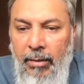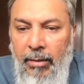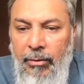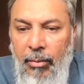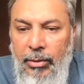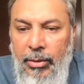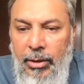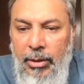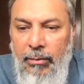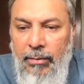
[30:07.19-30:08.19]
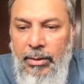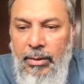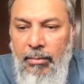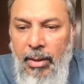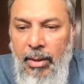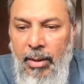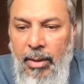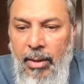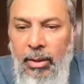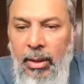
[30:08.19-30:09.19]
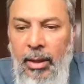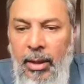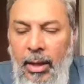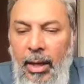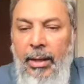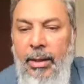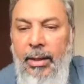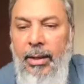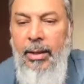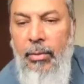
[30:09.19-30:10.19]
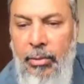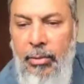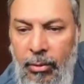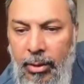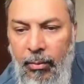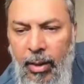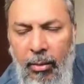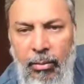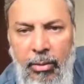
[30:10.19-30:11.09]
have the opportunity to visit my high school and recruit students.